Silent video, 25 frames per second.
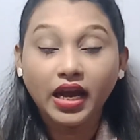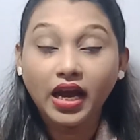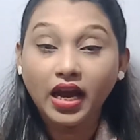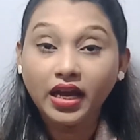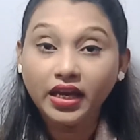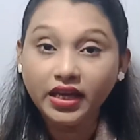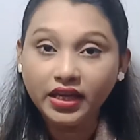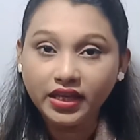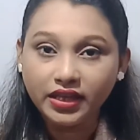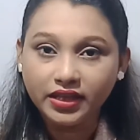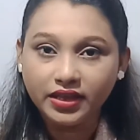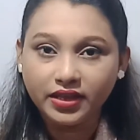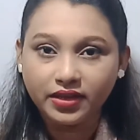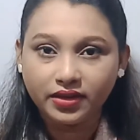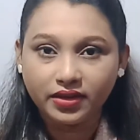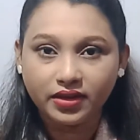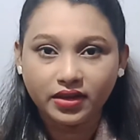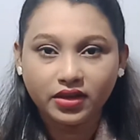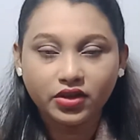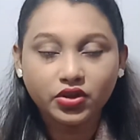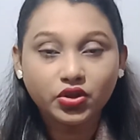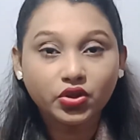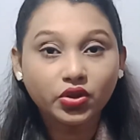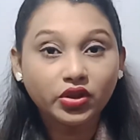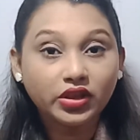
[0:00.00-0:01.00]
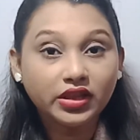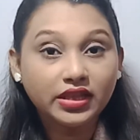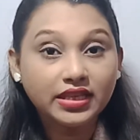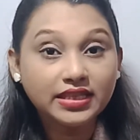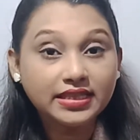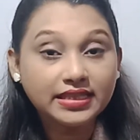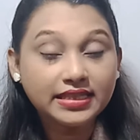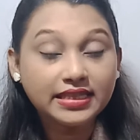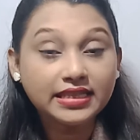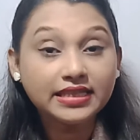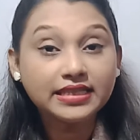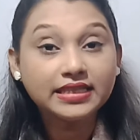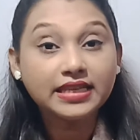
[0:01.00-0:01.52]
either. So
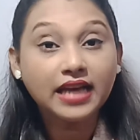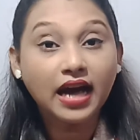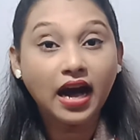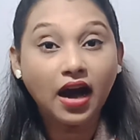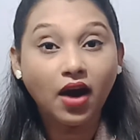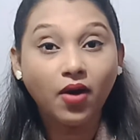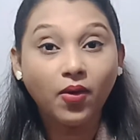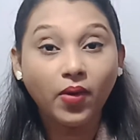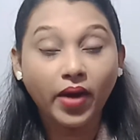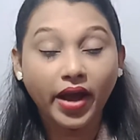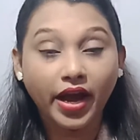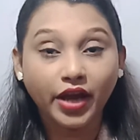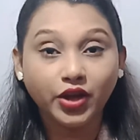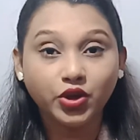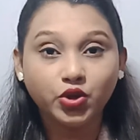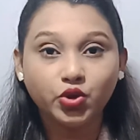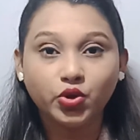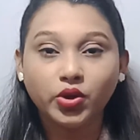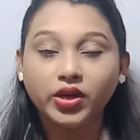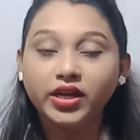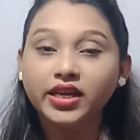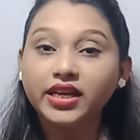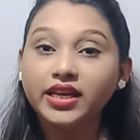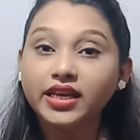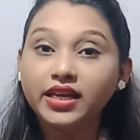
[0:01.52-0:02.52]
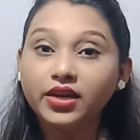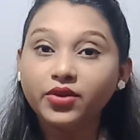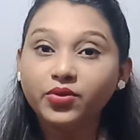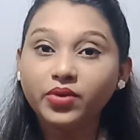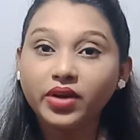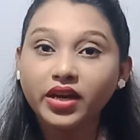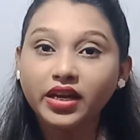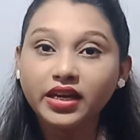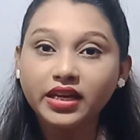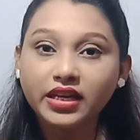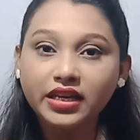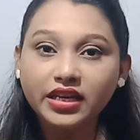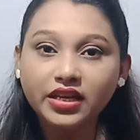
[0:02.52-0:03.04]
this is how actually you
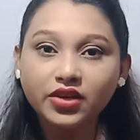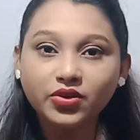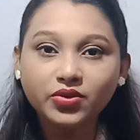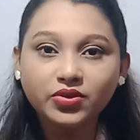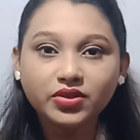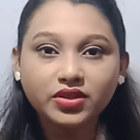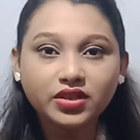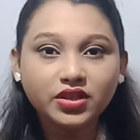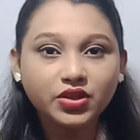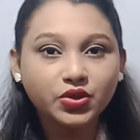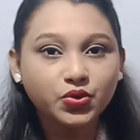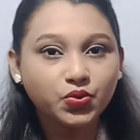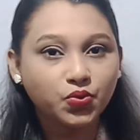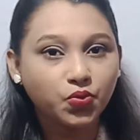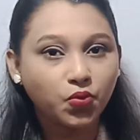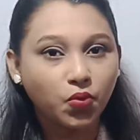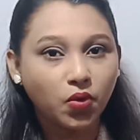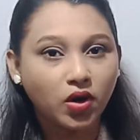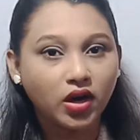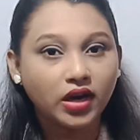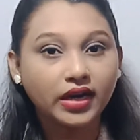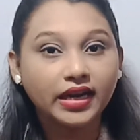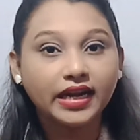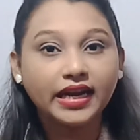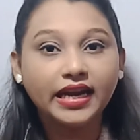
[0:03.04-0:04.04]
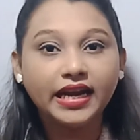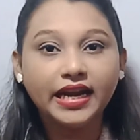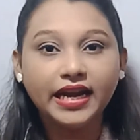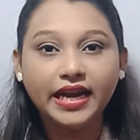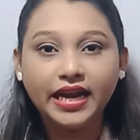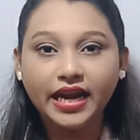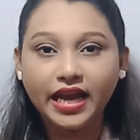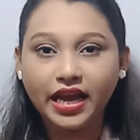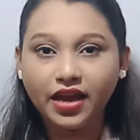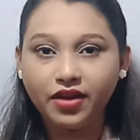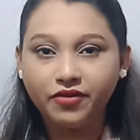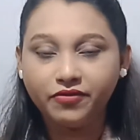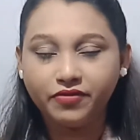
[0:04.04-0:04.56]
can use this word
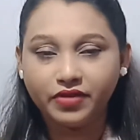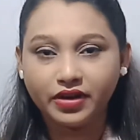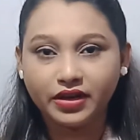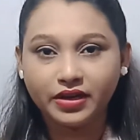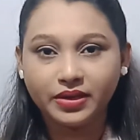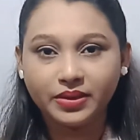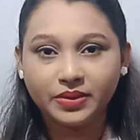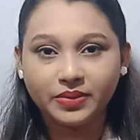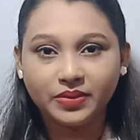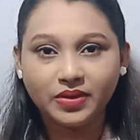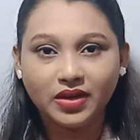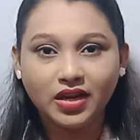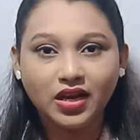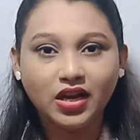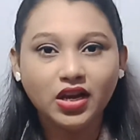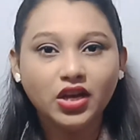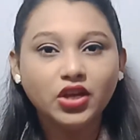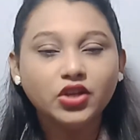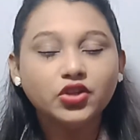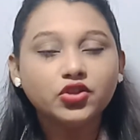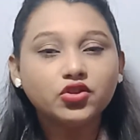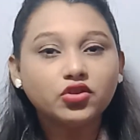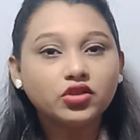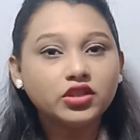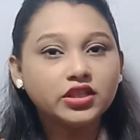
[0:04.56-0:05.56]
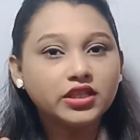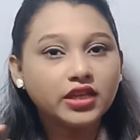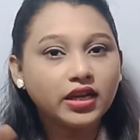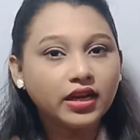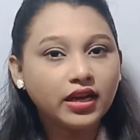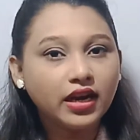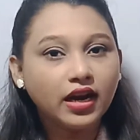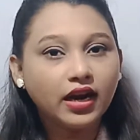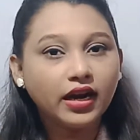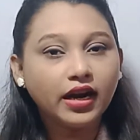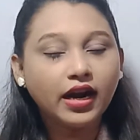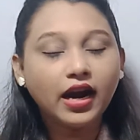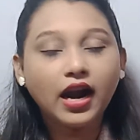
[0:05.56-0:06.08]
never. So dear
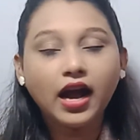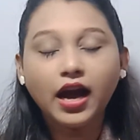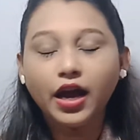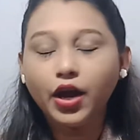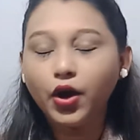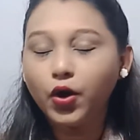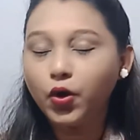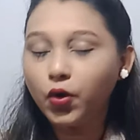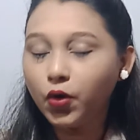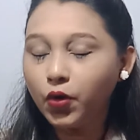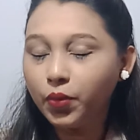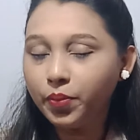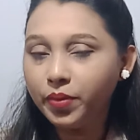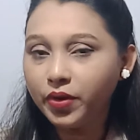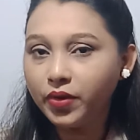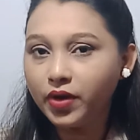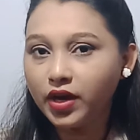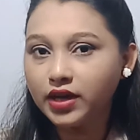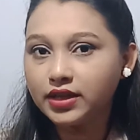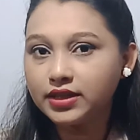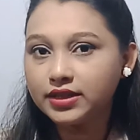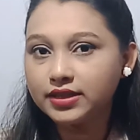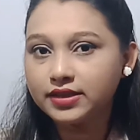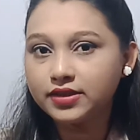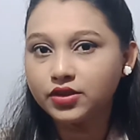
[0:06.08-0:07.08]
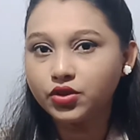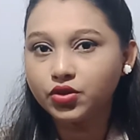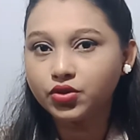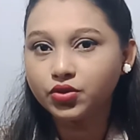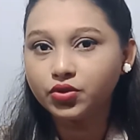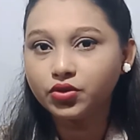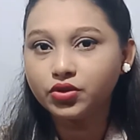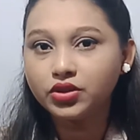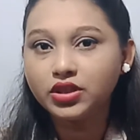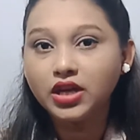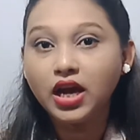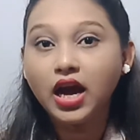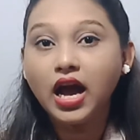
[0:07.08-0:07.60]
learner, I hope you
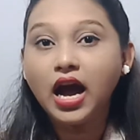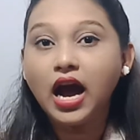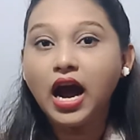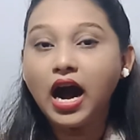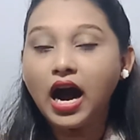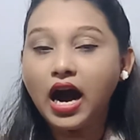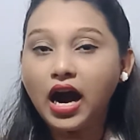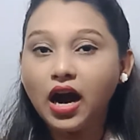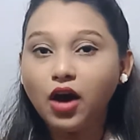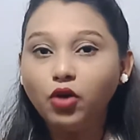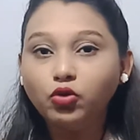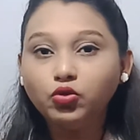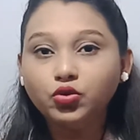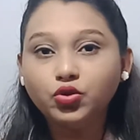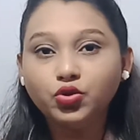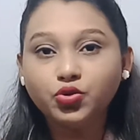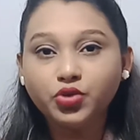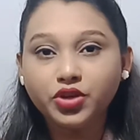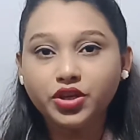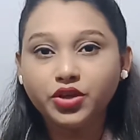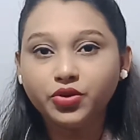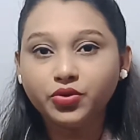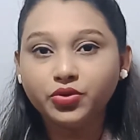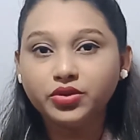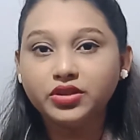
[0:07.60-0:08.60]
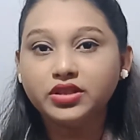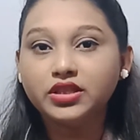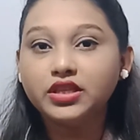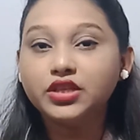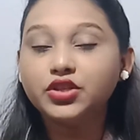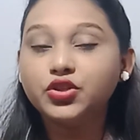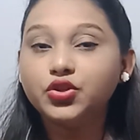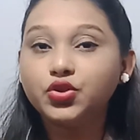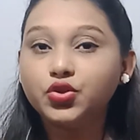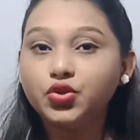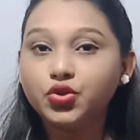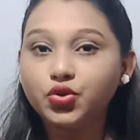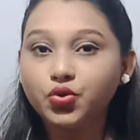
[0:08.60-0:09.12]
understood how to use
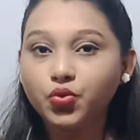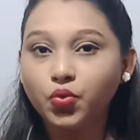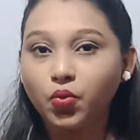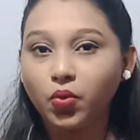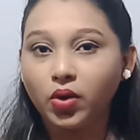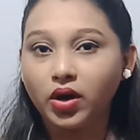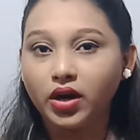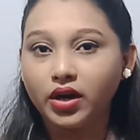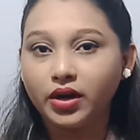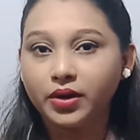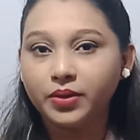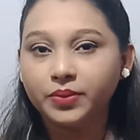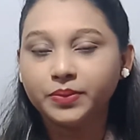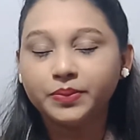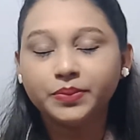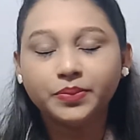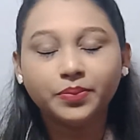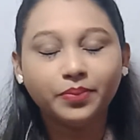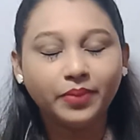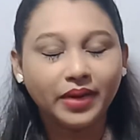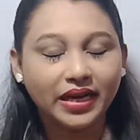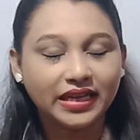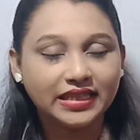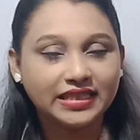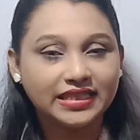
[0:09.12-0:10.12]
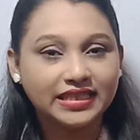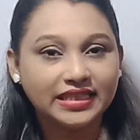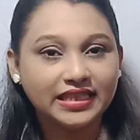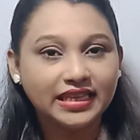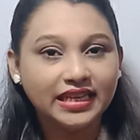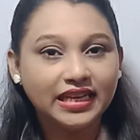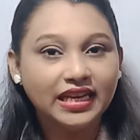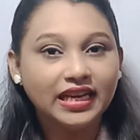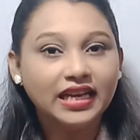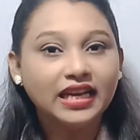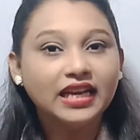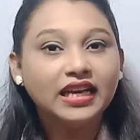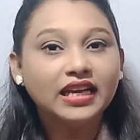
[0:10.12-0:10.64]
this two word, but
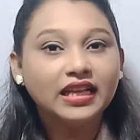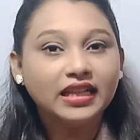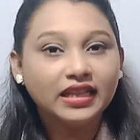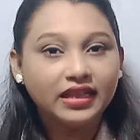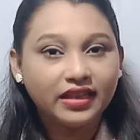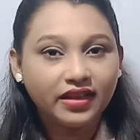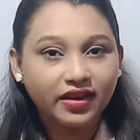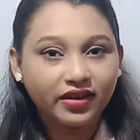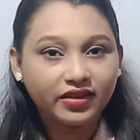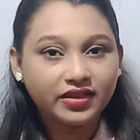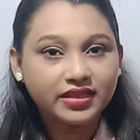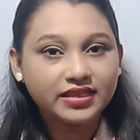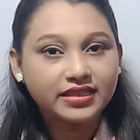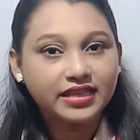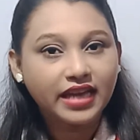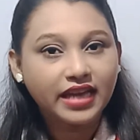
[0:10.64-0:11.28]
there is